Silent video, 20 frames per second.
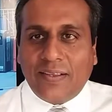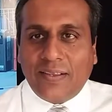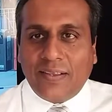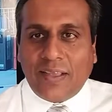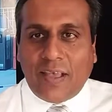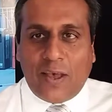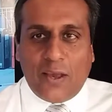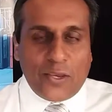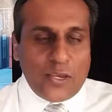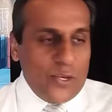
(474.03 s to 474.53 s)

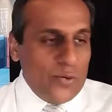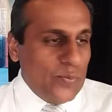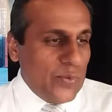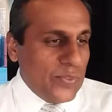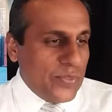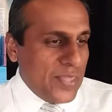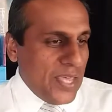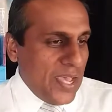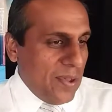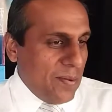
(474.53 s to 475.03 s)
arguing
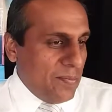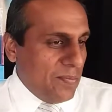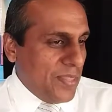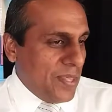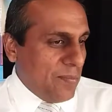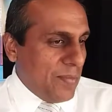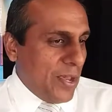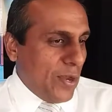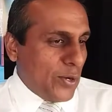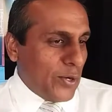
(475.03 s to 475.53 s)
with
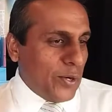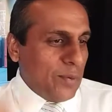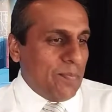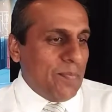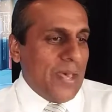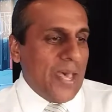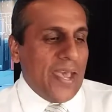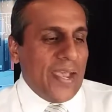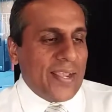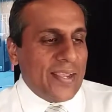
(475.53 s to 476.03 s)
them arguing
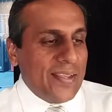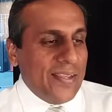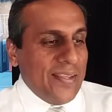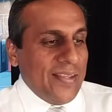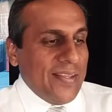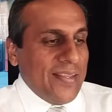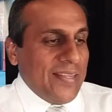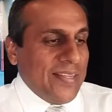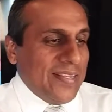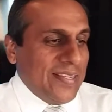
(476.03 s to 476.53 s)
back.
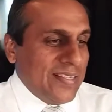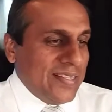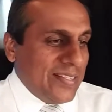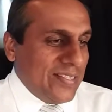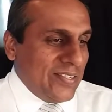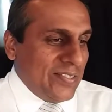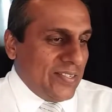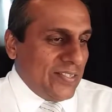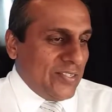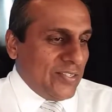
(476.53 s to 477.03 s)

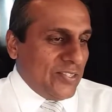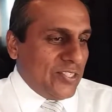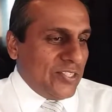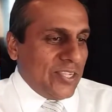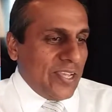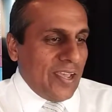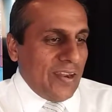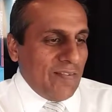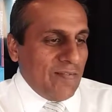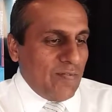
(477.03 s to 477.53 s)
Here's
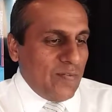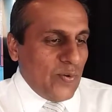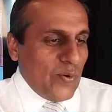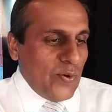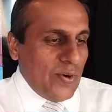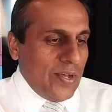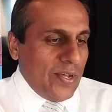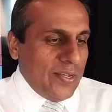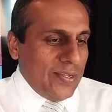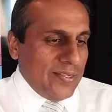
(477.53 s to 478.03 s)
Channel
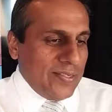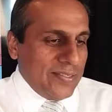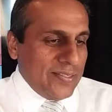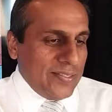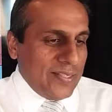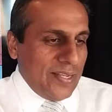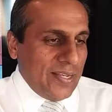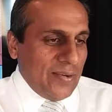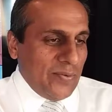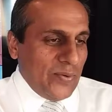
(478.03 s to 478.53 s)
4
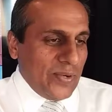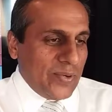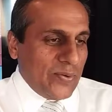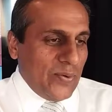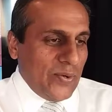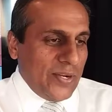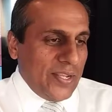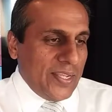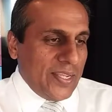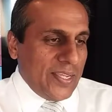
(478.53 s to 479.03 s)

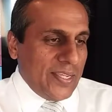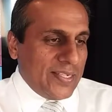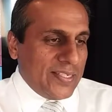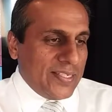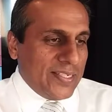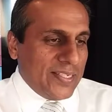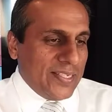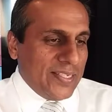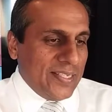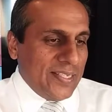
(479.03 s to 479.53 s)
recording it.
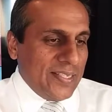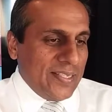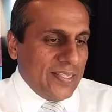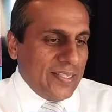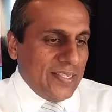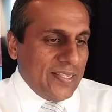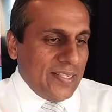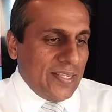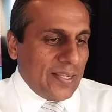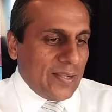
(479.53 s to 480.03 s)

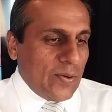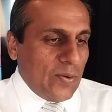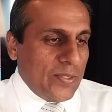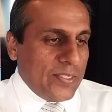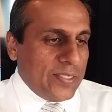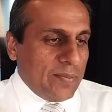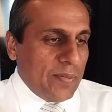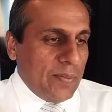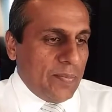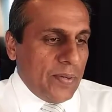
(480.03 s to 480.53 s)

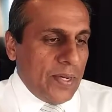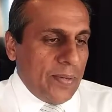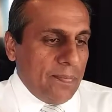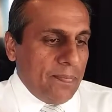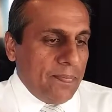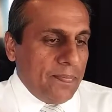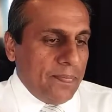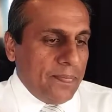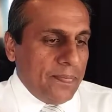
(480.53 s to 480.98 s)
Called him a bum.